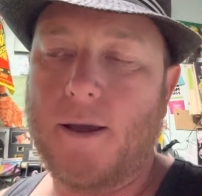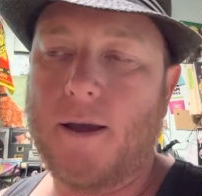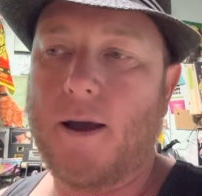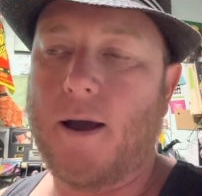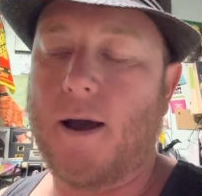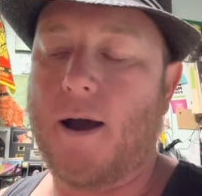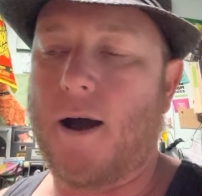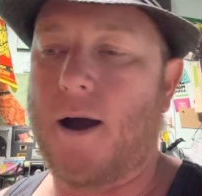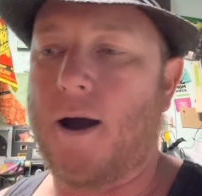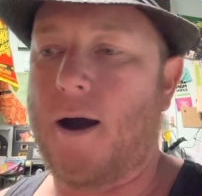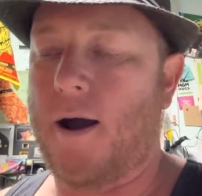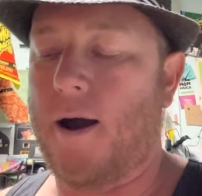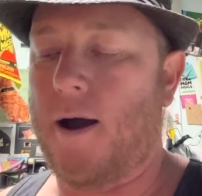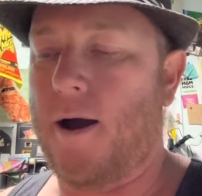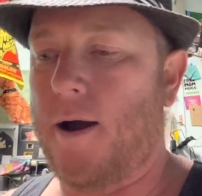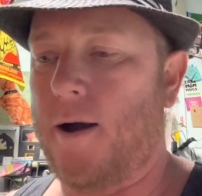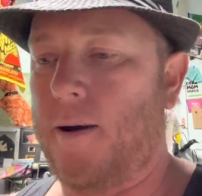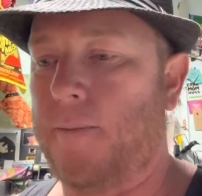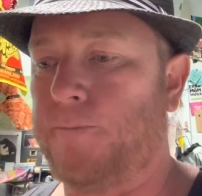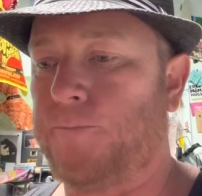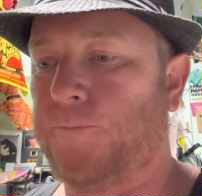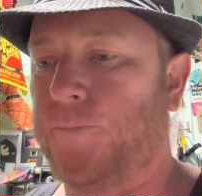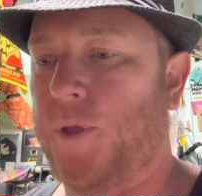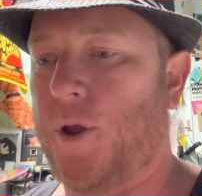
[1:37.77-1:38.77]

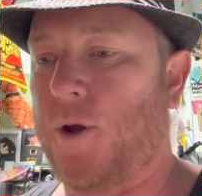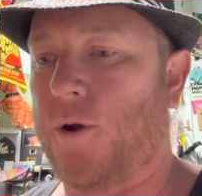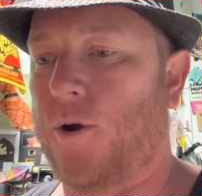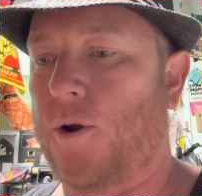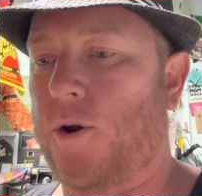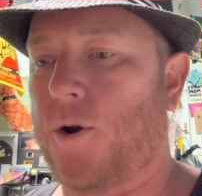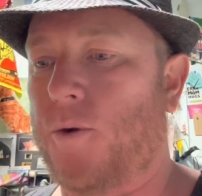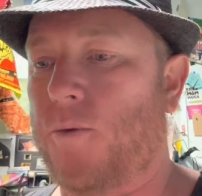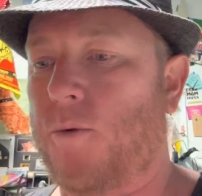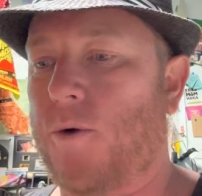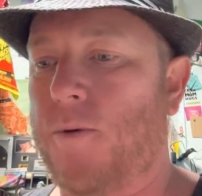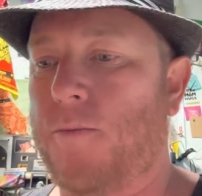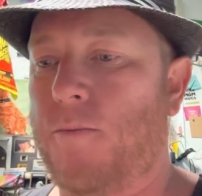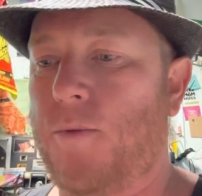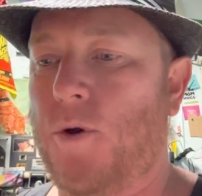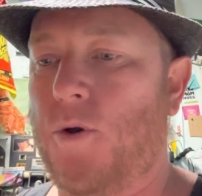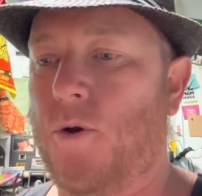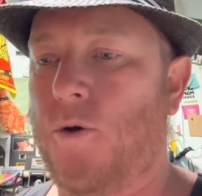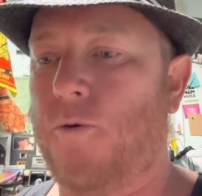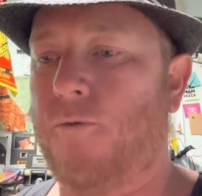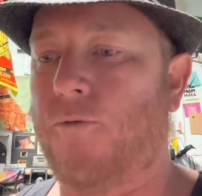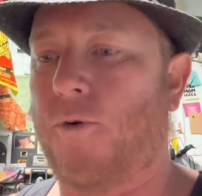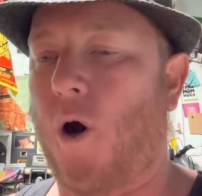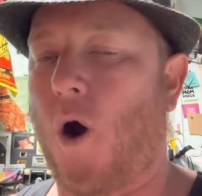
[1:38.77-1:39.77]
They're going to
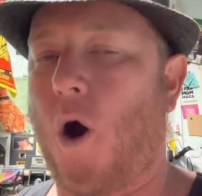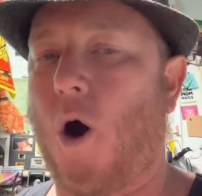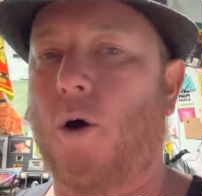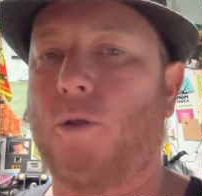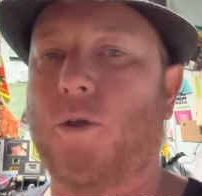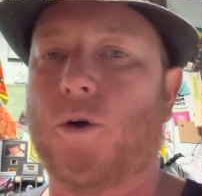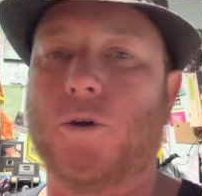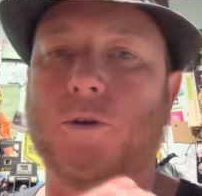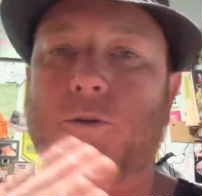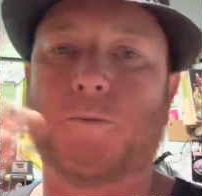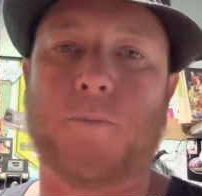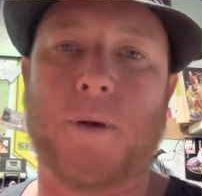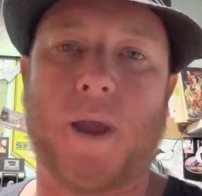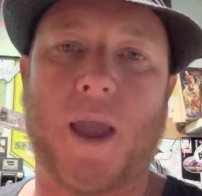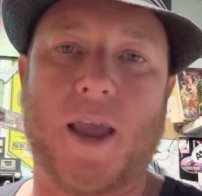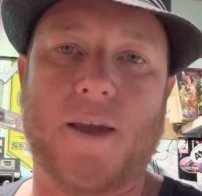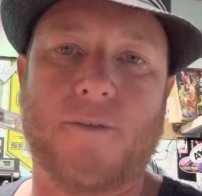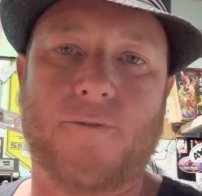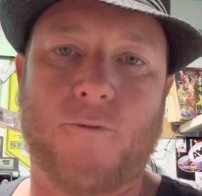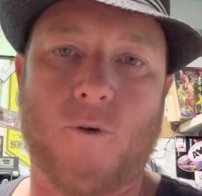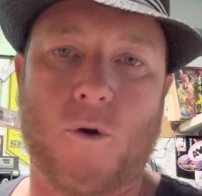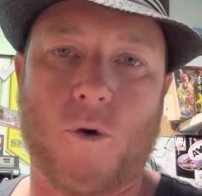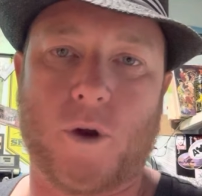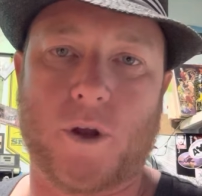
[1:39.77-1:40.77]
remove all those
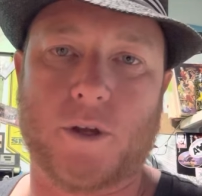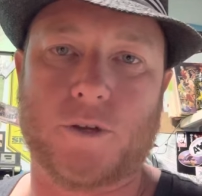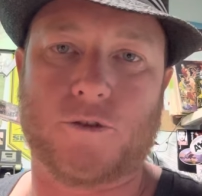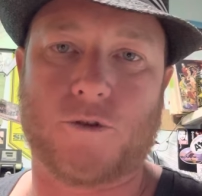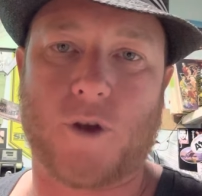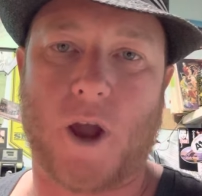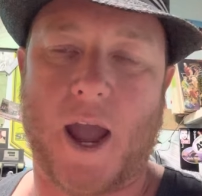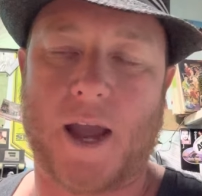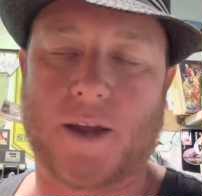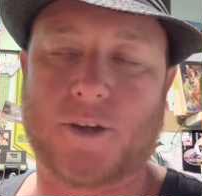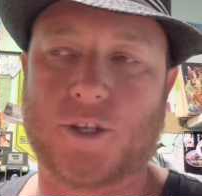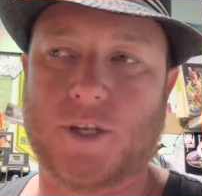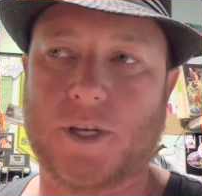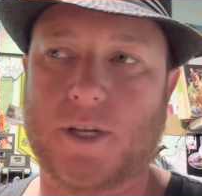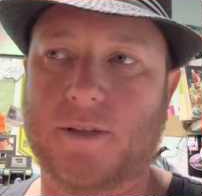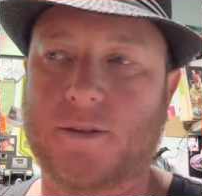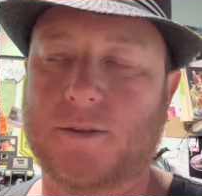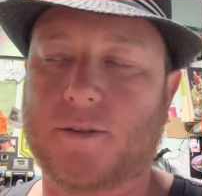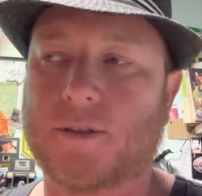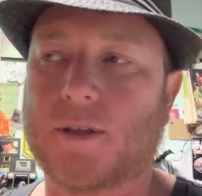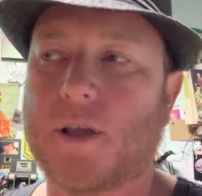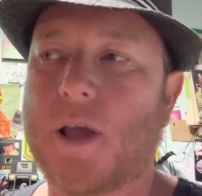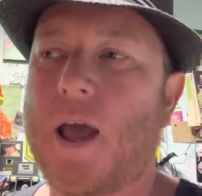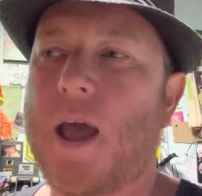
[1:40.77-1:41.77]
pay-for
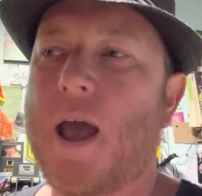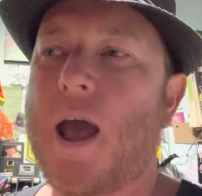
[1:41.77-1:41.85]
attractions.